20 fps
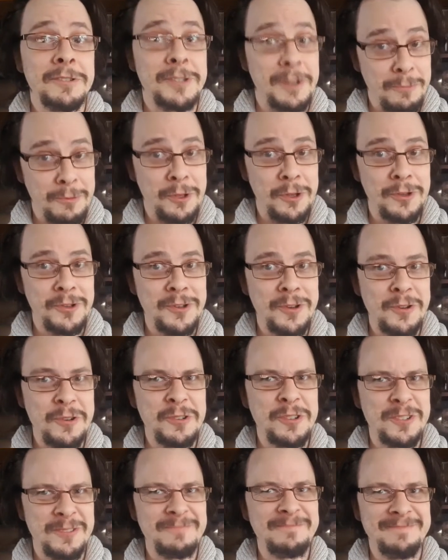Some good
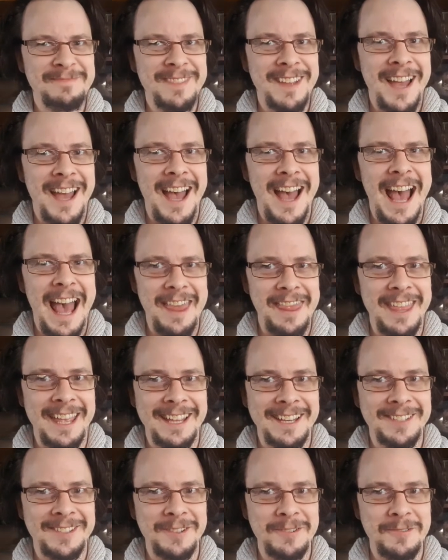news? I
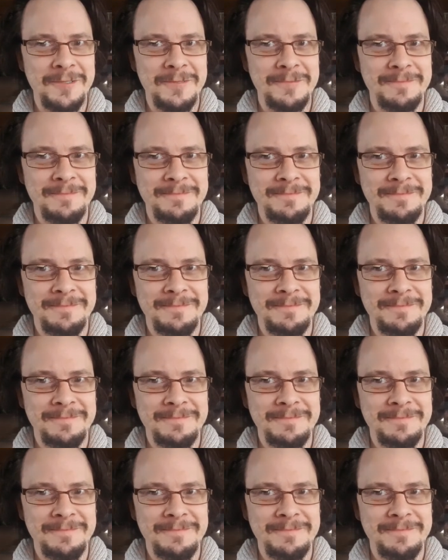think so.